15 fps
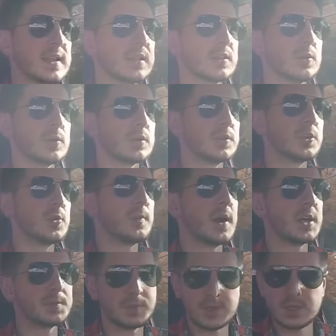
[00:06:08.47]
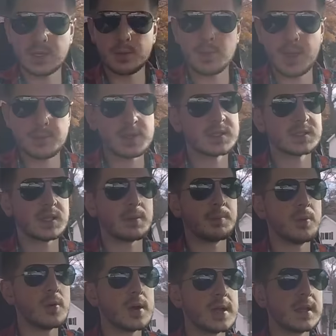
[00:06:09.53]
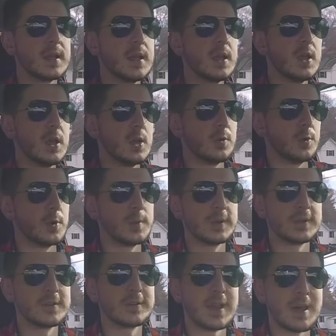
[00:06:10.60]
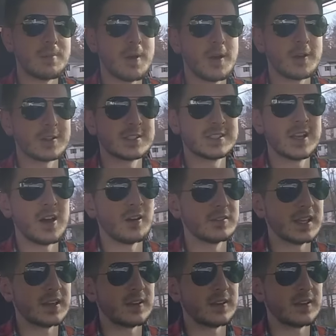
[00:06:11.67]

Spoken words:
into it too much, but, you know, maybe at some point we'll be doing that mod ourselves, I